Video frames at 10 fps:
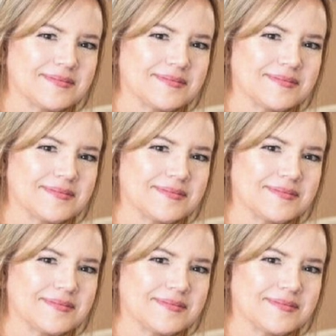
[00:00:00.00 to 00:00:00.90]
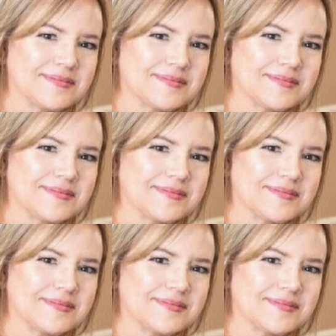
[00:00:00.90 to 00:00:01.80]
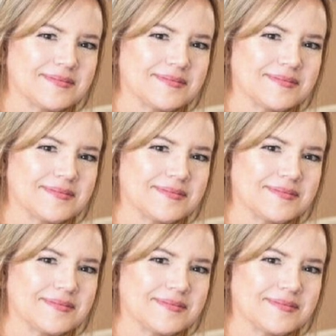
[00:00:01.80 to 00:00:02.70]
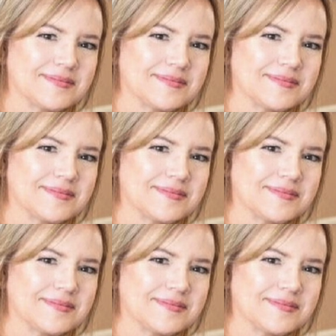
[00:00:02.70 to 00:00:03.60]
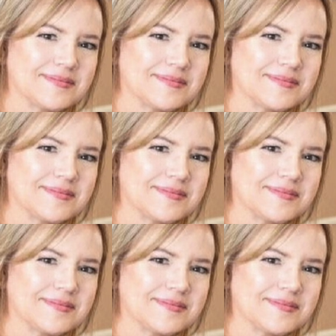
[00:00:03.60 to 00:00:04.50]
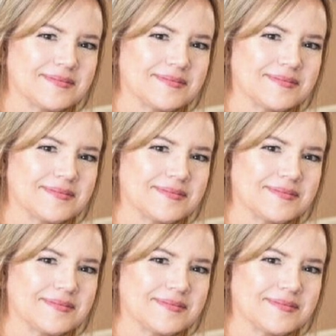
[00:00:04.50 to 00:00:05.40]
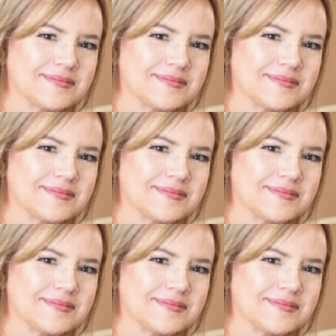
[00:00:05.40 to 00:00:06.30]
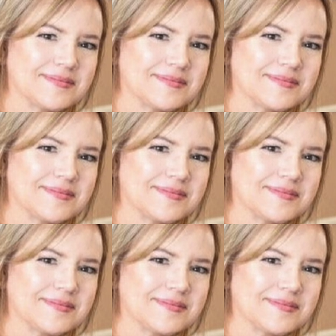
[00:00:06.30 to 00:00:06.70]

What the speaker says: (no lip movement)